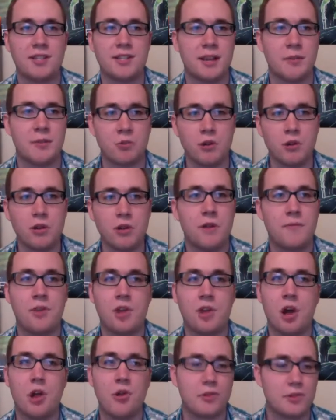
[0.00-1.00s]
And I really love the
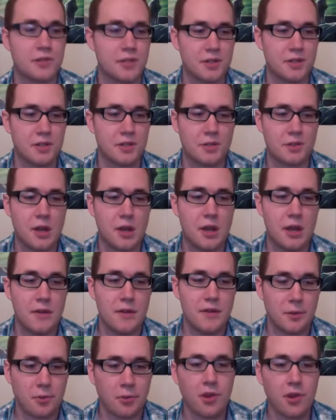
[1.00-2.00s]
colors.
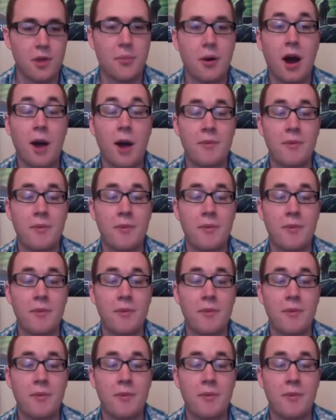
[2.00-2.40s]
They really pop.